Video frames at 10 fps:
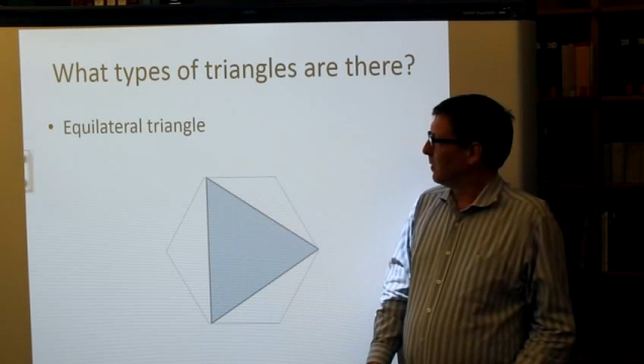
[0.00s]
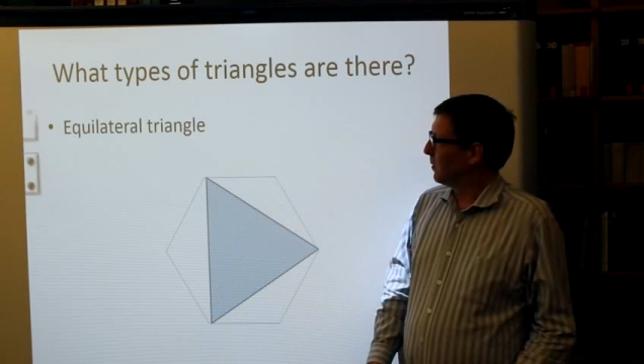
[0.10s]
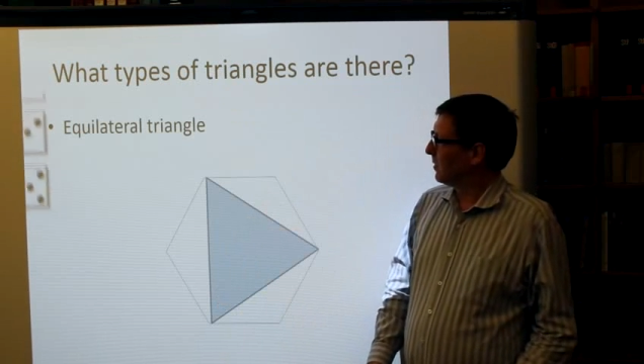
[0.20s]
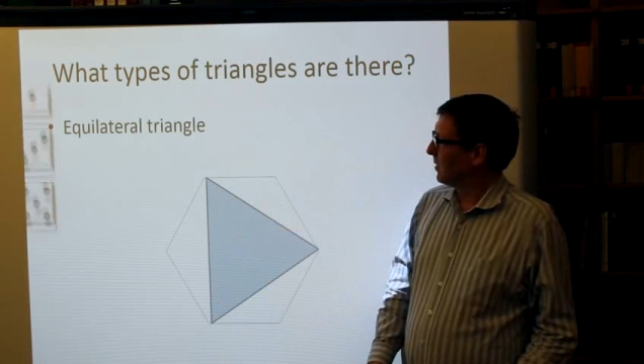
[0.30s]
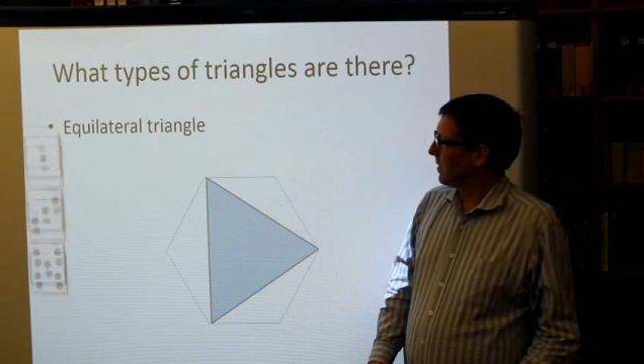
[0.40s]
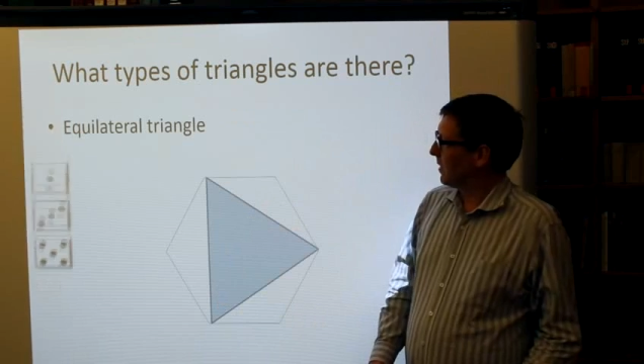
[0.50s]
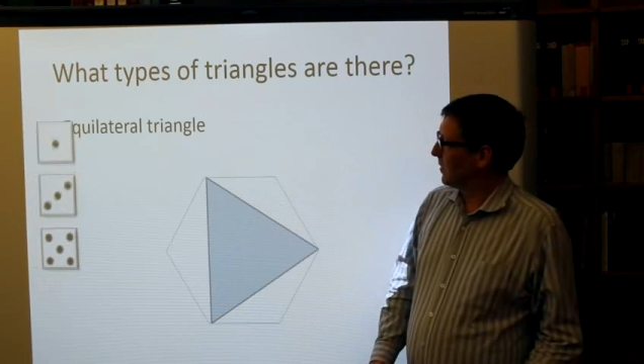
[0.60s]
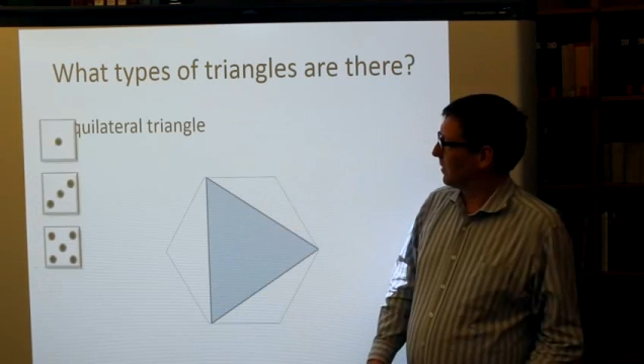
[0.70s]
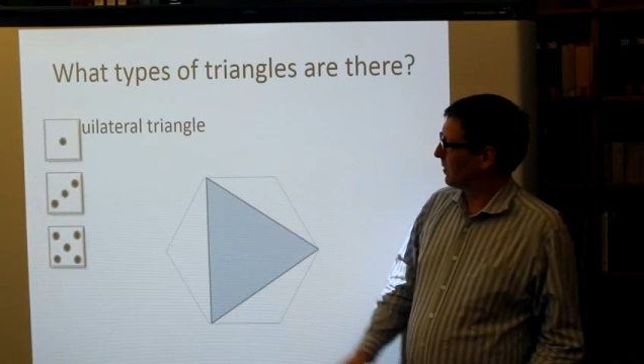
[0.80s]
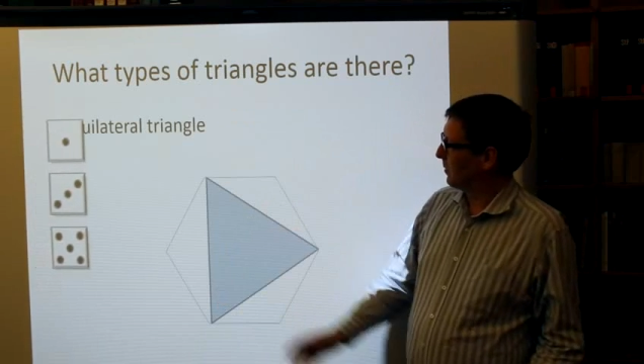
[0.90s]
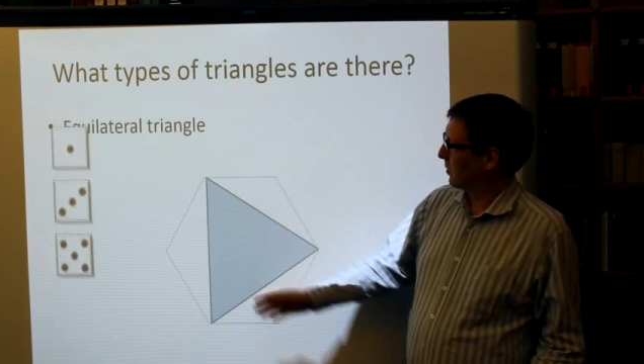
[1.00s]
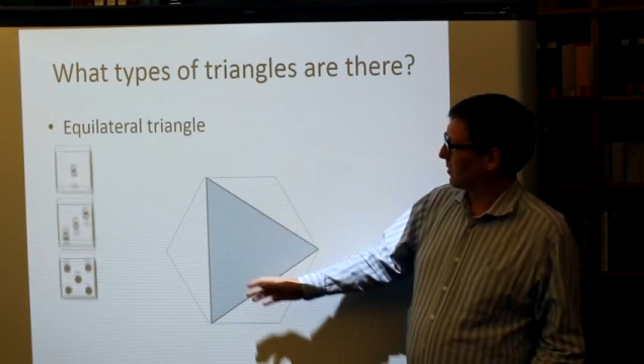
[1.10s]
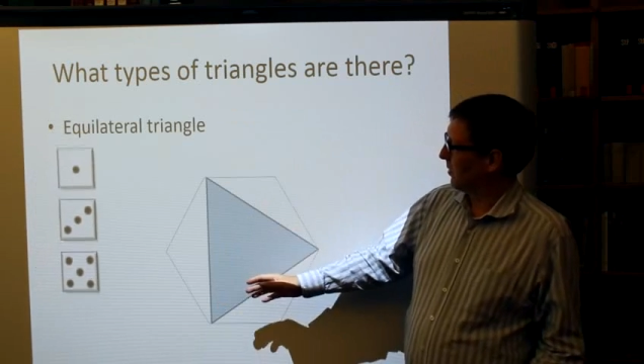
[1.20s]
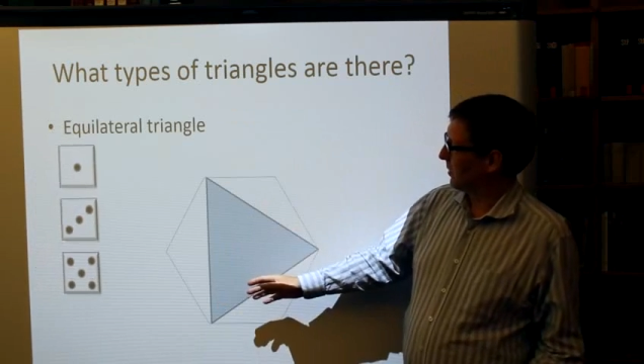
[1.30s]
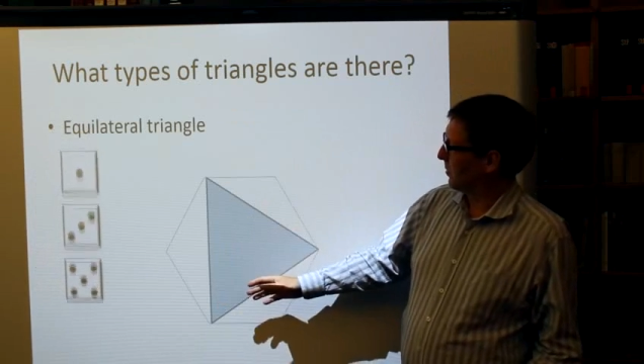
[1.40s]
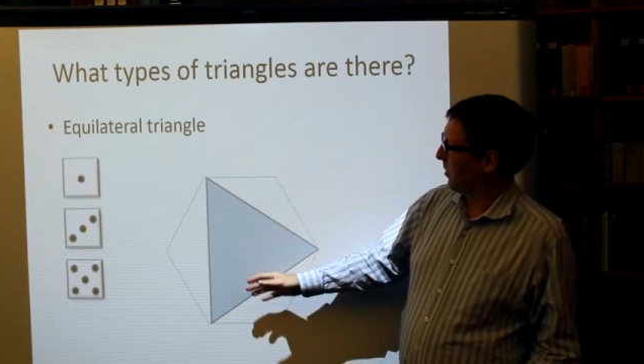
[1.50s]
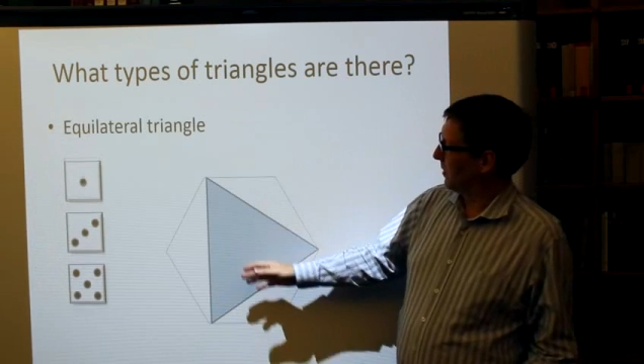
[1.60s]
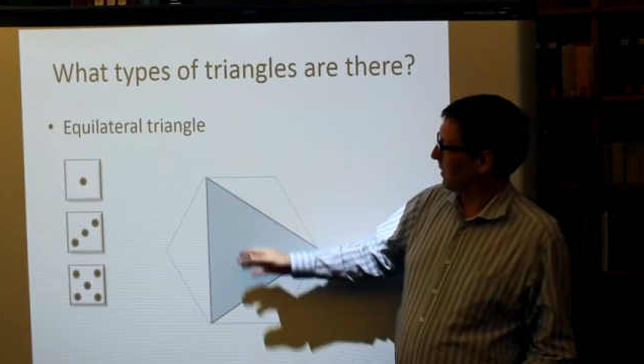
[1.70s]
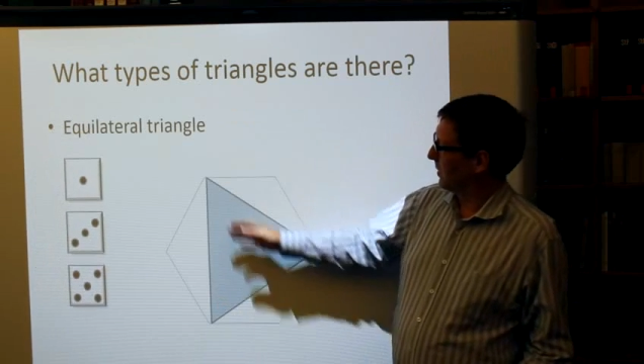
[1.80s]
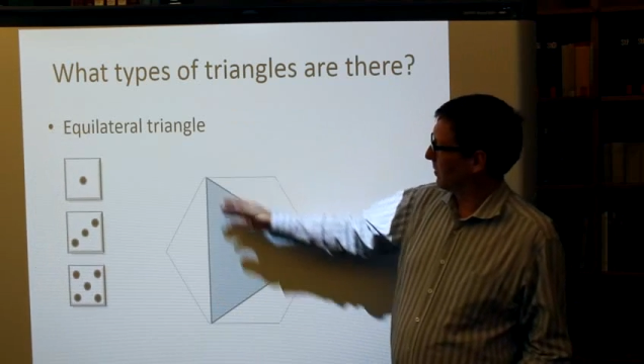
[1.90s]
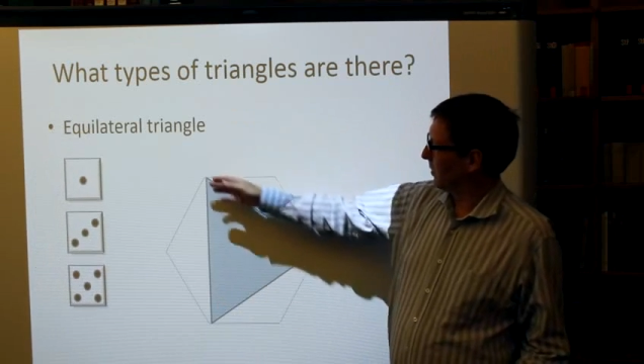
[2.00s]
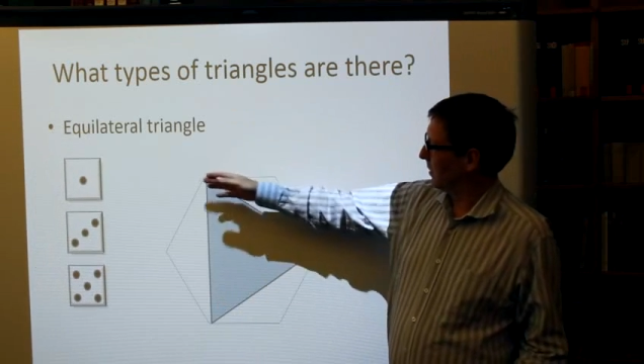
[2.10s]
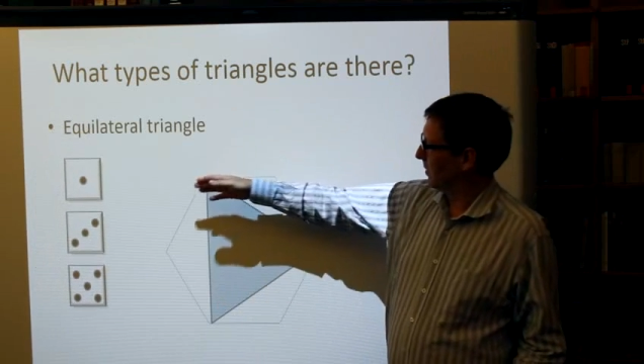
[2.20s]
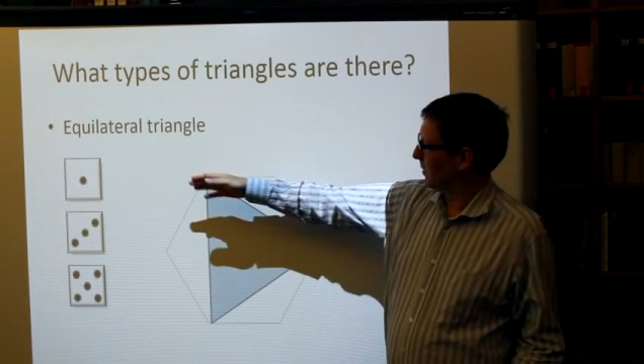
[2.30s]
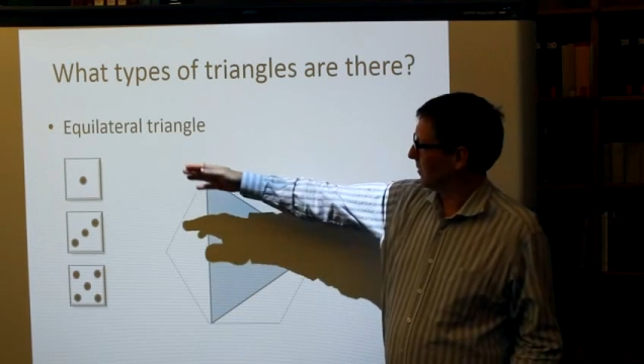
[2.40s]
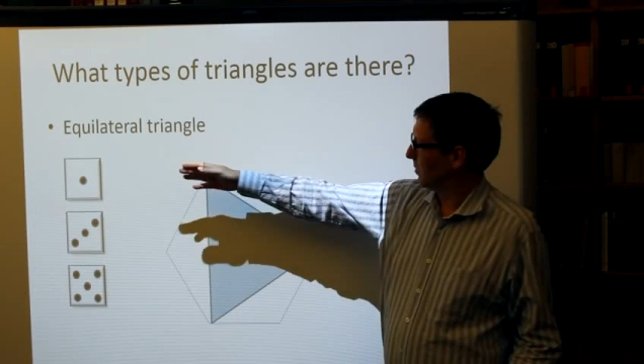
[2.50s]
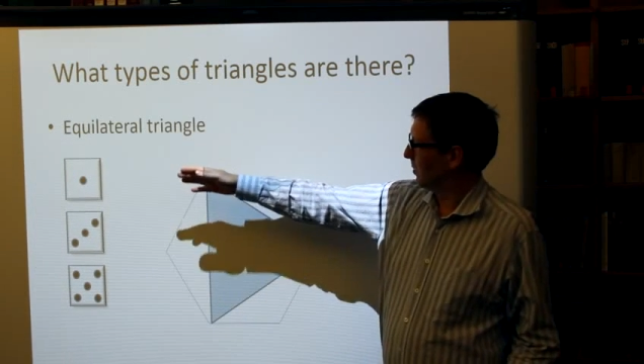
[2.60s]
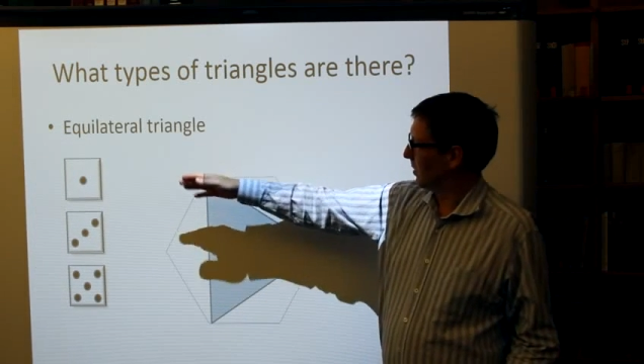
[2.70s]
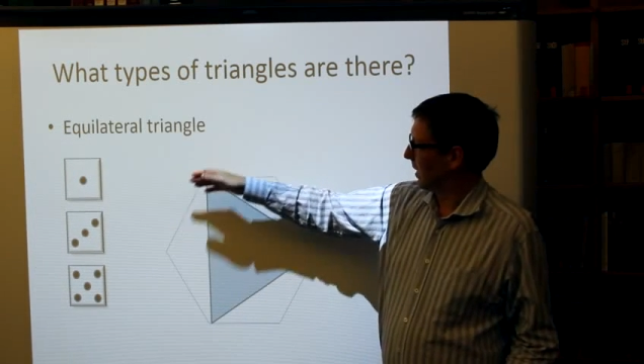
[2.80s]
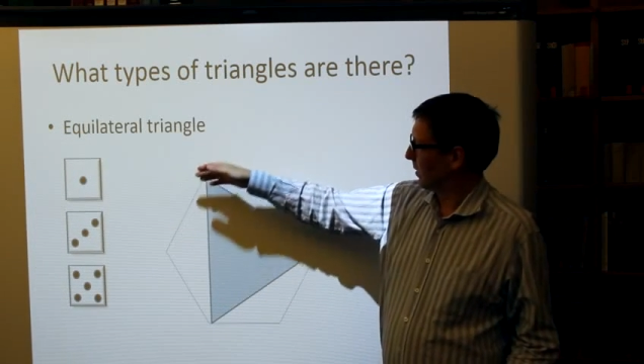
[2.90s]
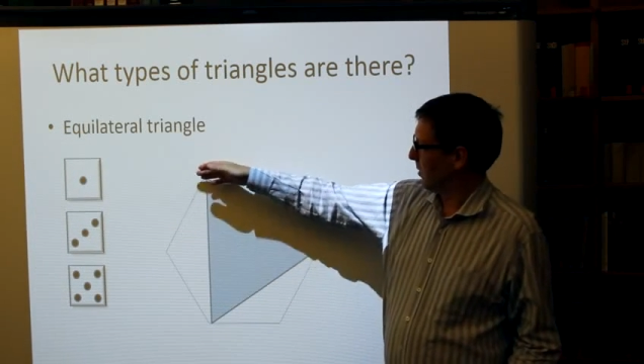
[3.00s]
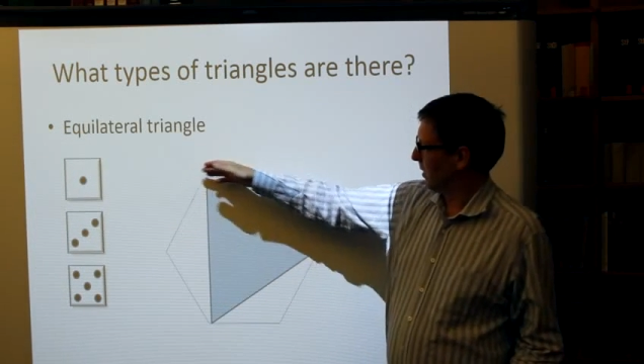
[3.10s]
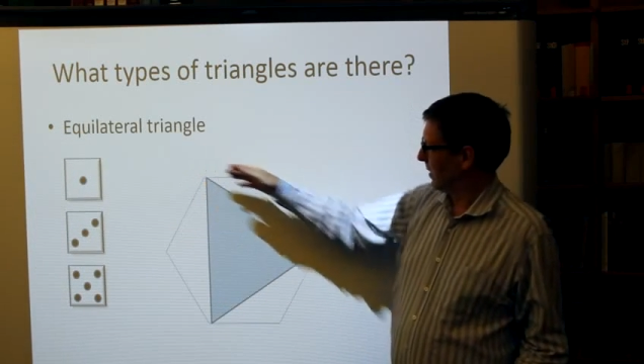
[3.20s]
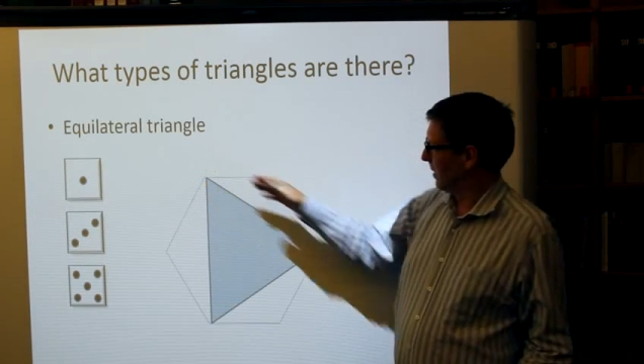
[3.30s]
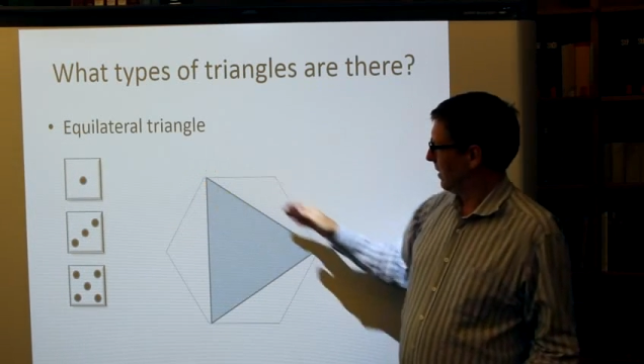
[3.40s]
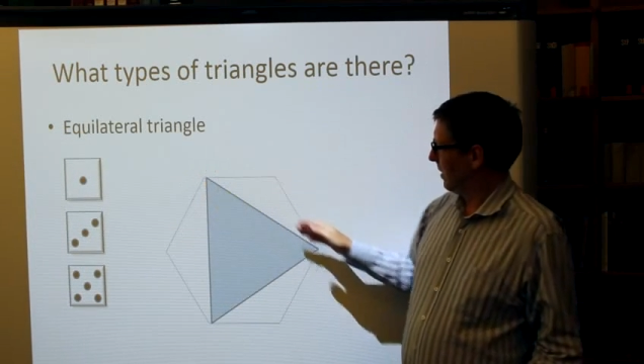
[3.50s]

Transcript: we see that this would correspond to a row like 1,